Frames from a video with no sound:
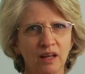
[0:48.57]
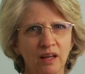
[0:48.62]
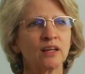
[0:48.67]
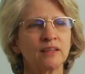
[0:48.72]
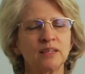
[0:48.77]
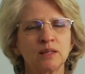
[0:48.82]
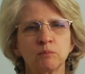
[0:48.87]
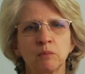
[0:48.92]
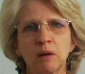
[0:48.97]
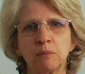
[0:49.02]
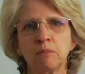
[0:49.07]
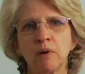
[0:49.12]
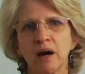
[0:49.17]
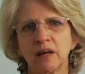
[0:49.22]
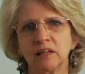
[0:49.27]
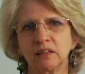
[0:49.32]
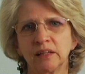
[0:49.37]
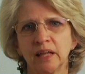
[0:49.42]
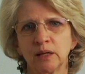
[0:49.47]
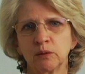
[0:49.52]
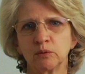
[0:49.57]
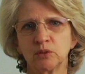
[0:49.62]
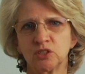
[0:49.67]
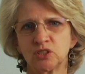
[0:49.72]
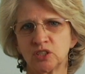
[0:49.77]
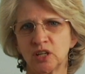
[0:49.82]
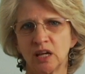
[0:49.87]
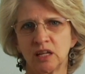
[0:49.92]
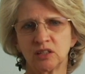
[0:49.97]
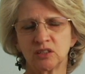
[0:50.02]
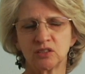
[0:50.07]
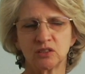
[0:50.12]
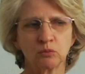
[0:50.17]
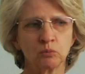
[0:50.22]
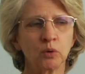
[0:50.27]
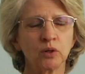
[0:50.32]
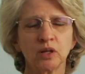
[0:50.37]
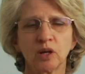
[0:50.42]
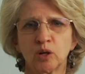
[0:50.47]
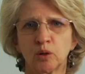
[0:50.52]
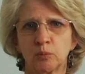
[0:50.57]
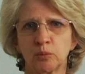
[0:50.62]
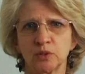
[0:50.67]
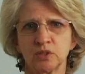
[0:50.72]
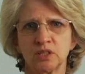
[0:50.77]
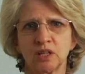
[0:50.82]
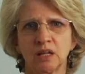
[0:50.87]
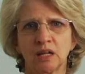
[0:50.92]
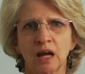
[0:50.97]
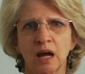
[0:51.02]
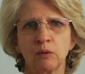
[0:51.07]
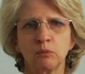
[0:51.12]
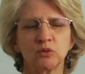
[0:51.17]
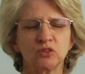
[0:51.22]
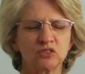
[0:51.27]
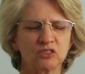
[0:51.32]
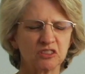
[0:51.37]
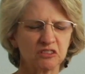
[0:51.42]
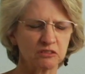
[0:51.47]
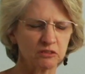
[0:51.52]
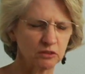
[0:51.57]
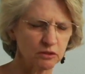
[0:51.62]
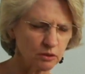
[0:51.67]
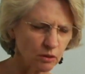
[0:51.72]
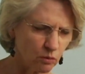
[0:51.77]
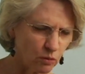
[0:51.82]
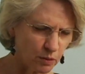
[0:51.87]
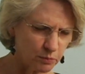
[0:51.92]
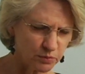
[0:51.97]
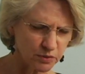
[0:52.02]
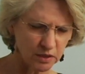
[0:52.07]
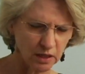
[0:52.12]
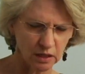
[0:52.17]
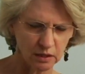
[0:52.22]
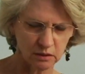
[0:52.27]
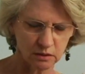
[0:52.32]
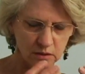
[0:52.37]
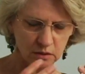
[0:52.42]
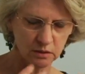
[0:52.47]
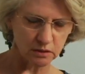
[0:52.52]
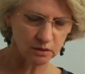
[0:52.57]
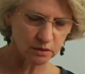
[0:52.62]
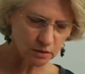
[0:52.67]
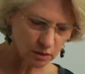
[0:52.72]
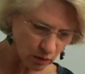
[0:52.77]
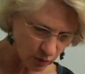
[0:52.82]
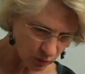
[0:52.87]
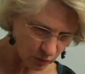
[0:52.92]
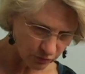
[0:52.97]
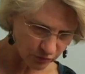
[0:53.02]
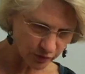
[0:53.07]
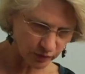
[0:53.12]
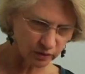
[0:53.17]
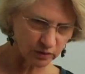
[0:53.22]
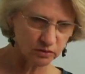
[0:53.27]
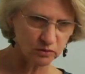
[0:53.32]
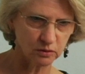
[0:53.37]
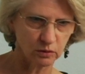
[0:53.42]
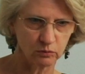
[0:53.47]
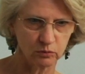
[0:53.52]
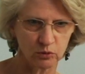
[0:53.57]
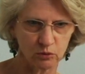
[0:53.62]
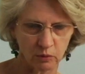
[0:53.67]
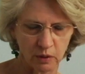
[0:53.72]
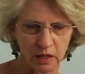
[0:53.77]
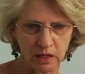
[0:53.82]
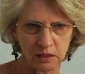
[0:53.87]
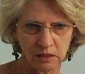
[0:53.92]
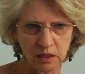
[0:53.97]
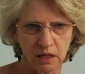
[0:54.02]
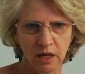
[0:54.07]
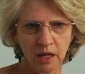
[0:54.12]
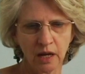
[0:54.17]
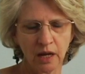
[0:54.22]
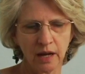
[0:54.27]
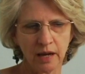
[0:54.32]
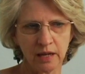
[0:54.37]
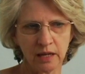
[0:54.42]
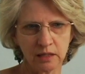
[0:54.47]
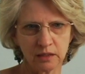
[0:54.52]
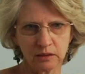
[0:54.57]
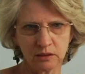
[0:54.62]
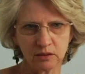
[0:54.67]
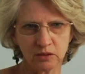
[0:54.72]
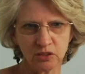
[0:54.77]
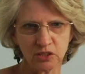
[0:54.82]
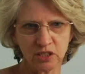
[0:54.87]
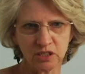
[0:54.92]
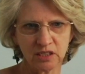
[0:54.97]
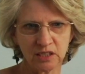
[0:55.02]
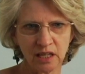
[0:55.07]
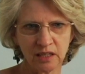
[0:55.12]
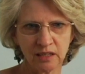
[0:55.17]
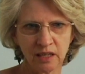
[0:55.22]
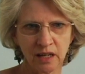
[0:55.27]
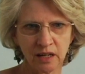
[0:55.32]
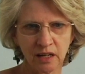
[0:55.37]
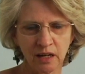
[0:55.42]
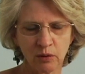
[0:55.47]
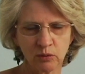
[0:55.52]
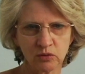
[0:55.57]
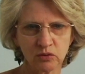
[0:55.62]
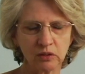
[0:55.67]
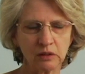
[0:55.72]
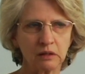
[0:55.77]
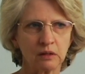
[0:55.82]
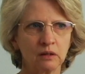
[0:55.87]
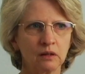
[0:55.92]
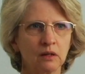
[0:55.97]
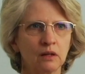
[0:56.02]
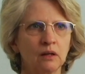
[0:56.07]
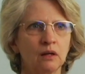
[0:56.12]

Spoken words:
I think my body language changed 100%. I was like so upset and so feeling so drained. And she said that, and I was like,